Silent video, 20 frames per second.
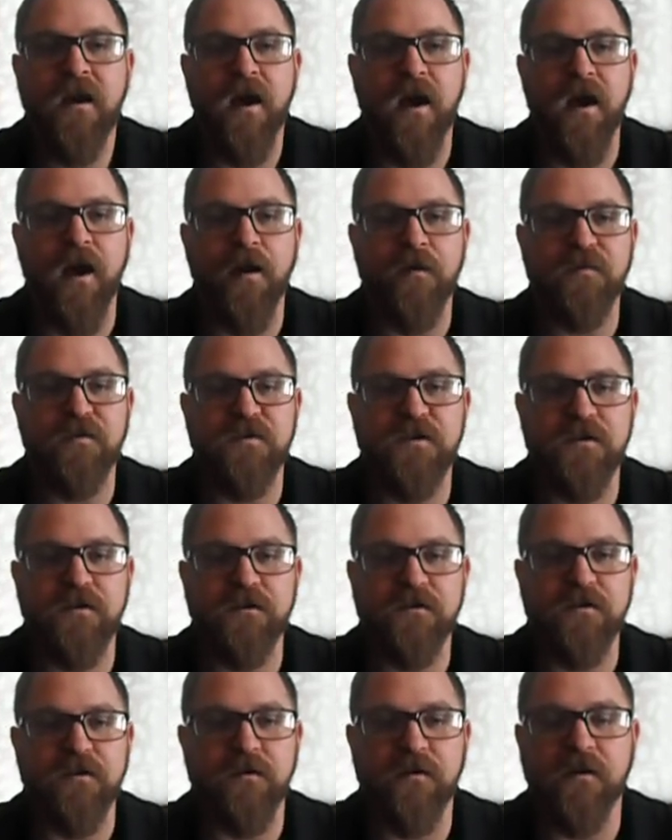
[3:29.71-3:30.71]

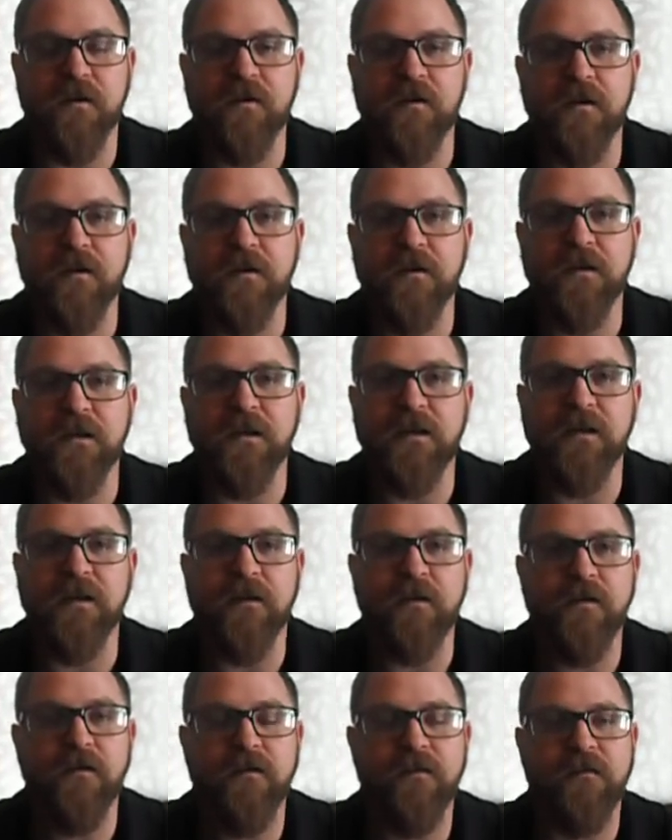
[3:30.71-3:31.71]
it's going to
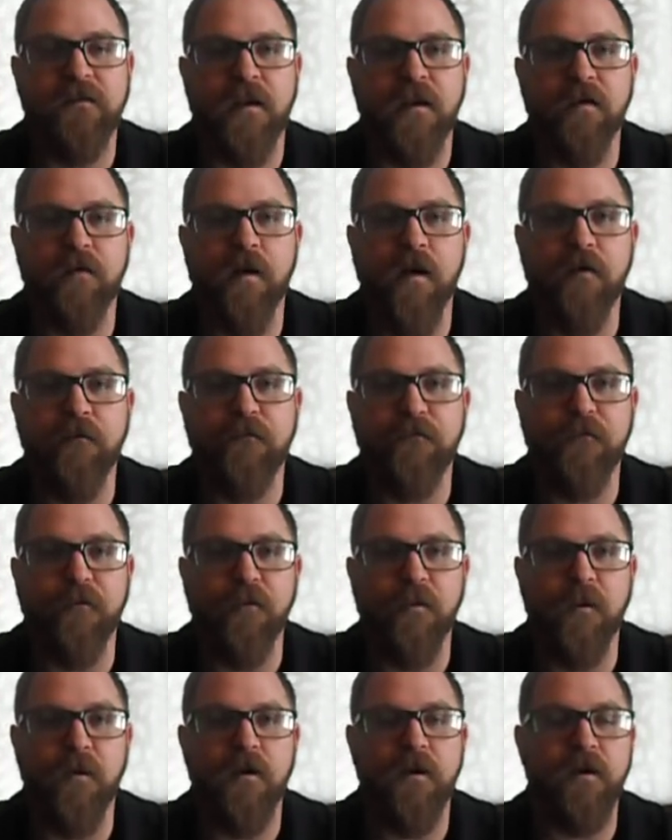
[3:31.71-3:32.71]
clearly set her up
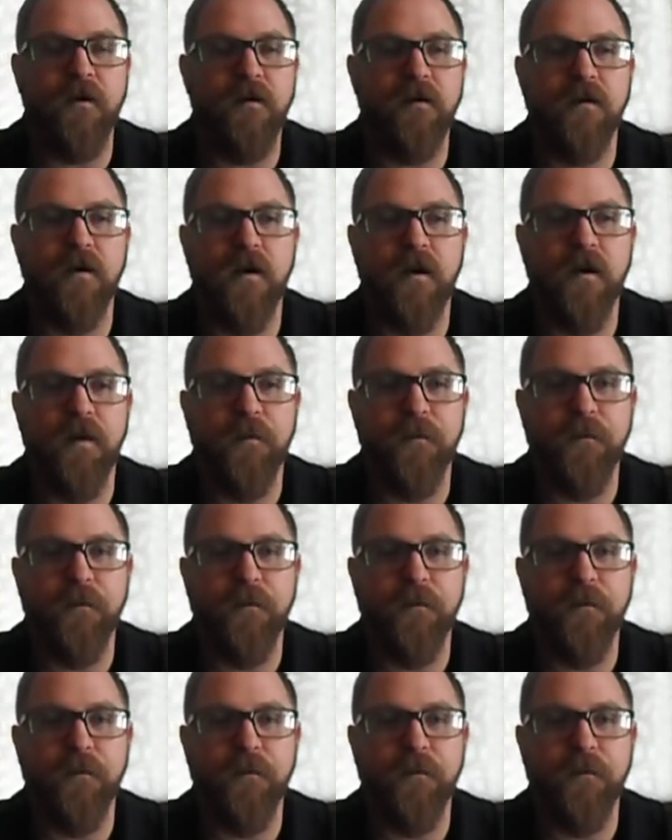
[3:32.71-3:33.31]
for